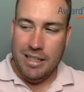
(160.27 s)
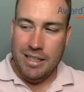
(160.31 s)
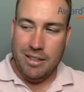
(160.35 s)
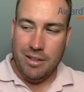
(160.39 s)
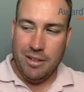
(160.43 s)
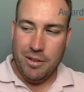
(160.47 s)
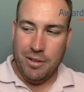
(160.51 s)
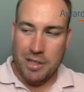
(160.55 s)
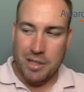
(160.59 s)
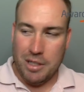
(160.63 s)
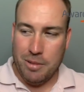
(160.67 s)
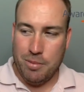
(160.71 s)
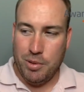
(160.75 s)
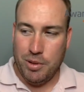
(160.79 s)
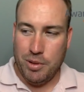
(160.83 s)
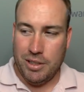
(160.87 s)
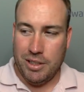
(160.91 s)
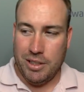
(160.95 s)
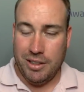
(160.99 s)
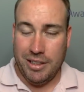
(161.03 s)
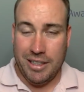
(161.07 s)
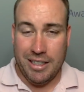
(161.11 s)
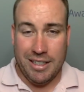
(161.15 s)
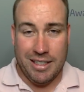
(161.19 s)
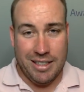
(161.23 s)
Tony's going to put
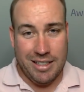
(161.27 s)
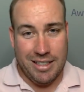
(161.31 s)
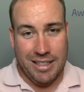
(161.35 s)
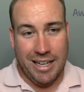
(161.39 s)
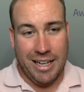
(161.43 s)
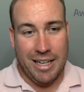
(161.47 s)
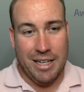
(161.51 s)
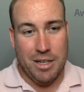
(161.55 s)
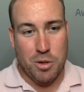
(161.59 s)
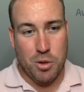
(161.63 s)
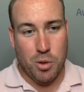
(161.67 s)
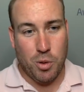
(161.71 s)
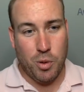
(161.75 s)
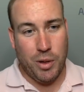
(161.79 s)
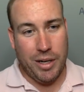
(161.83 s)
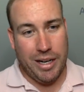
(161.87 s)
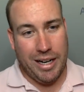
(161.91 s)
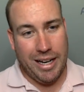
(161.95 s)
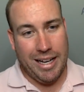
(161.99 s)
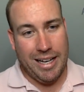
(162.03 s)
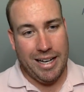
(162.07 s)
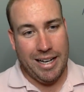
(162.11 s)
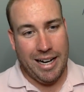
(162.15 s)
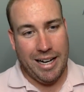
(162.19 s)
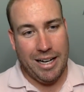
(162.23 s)
the links as Android
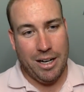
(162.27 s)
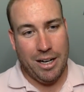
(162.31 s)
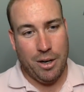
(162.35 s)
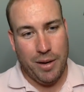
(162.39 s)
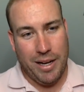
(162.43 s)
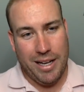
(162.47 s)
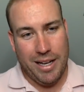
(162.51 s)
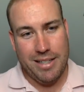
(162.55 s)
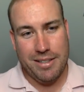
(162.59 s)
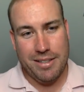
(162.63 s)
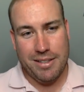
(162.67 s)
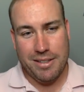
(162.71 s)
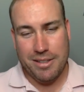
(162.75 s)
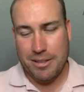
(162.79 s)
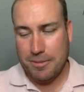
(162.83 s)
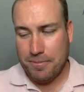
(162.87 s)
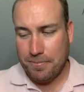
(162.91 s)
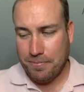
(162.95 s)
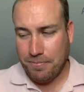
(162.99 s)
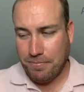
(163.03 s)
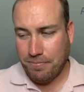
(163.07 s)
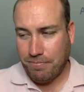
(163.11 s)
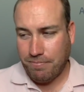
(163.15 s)
and iOS.